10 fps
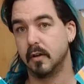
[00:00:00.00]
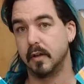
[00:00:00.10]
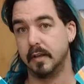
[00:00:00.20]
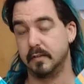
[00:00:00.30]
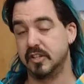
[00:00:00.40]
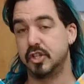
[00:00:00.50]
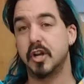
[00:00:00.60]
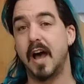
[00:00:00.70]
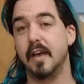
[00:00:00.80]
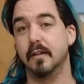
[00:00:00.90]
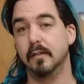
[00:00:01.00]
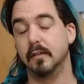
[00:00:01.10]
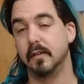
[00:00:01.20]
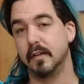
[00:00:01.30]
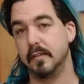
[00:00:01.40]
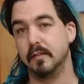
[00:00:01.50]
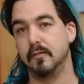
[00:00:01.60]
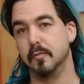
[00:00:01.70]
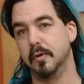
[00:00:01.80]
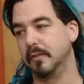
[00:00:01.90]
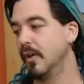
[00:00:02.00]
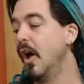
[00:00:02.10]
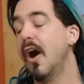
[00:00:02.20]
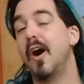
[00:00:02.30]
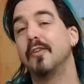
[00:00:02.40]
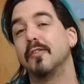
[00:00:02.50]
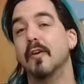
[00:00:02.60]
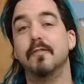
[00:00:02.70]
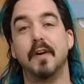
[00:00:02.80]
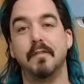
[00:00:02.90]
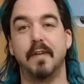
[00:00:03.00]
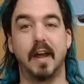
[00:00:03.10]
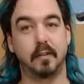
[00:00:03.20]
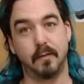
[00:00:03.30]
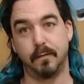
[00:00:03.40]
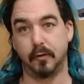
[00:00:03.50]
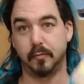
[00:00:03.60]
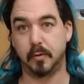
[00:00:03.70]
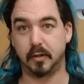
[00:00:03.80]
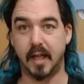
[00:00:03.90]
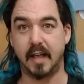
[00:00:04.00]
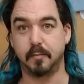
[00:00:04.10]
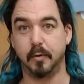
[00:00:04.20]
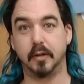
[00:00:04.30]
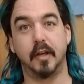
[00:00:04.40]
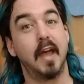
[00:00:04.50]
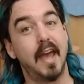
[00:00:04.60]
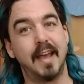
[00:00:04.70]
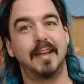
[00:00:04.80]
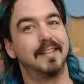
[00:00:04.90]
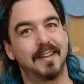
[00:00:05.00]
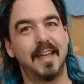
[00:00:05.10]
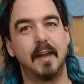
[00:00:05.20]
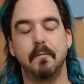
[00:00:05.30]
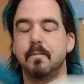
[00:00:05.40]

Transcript: is a child in these two books. Also, fun fact, first book, last book. Hey, look at that.